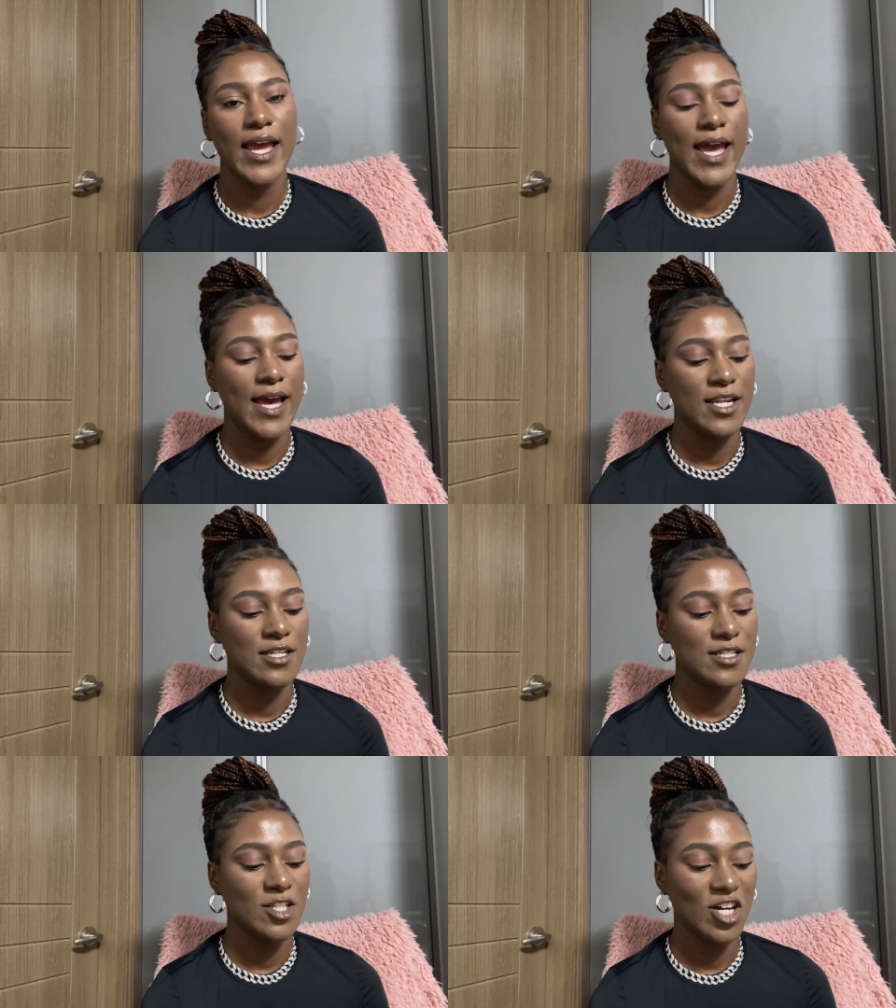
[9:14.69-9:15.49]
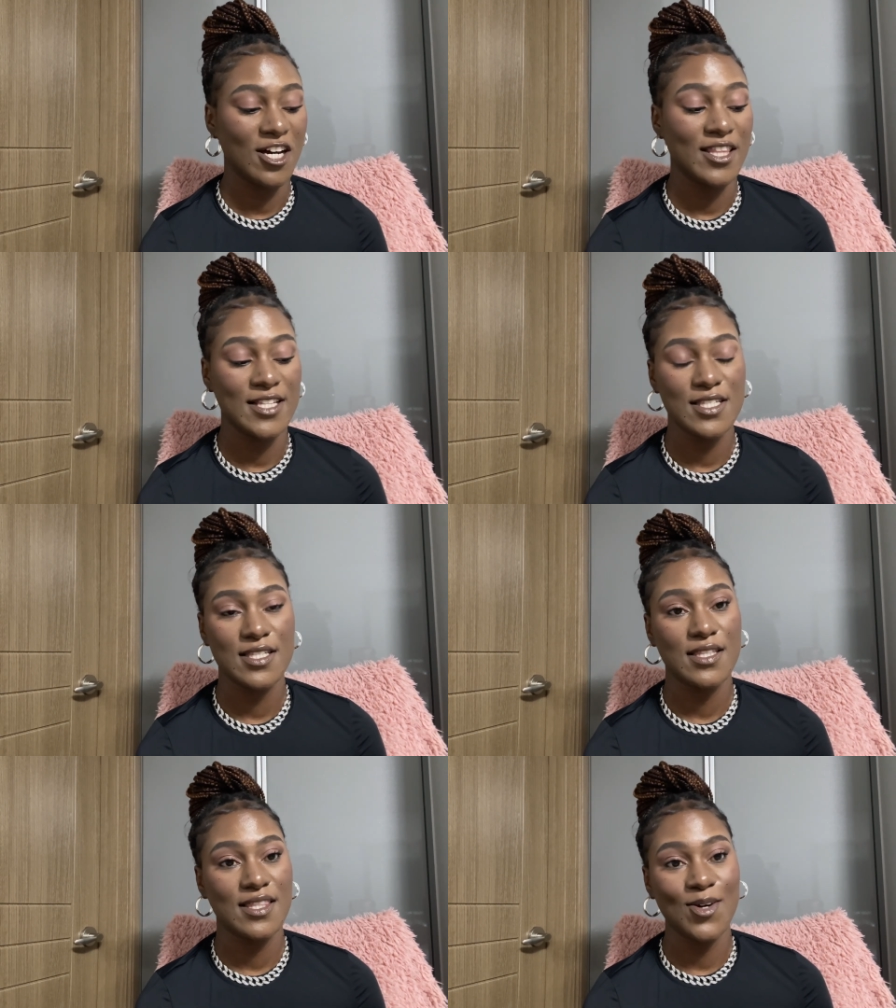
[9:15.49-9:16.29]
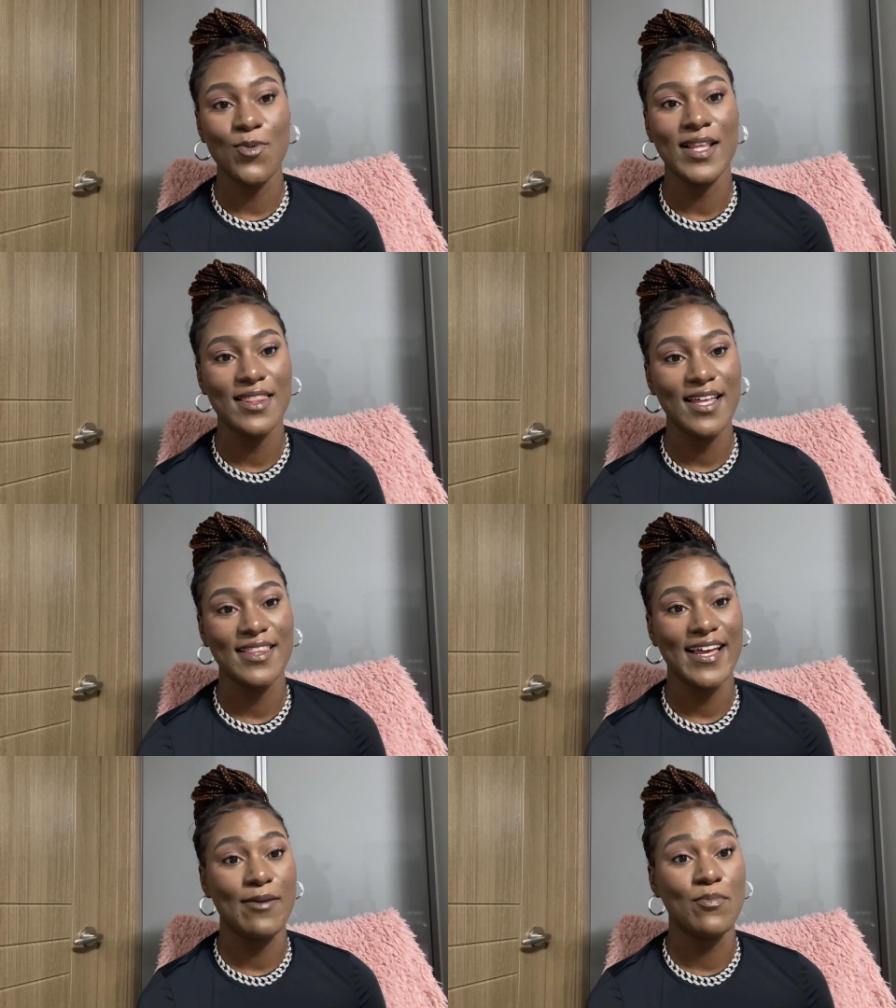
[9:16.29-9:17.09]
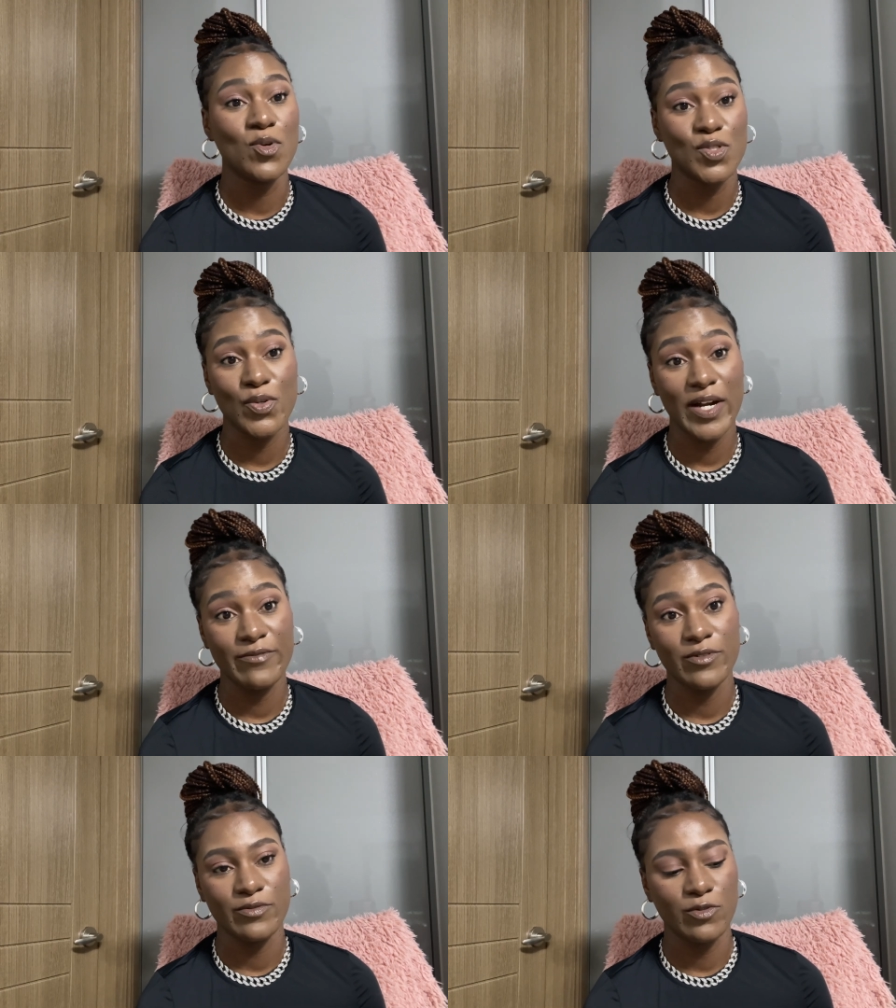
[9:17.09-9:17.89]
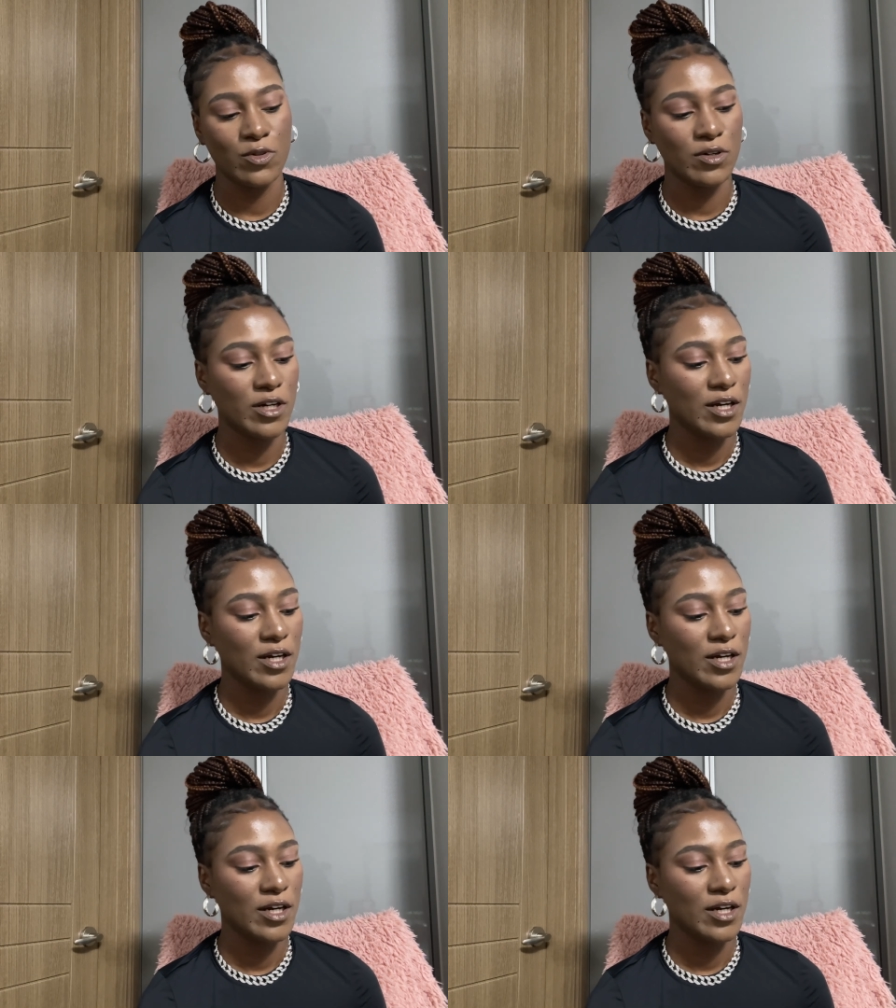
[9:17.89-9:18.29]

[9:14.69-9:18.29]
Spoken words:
And yeah, that's the one thing that I'm most grateful for.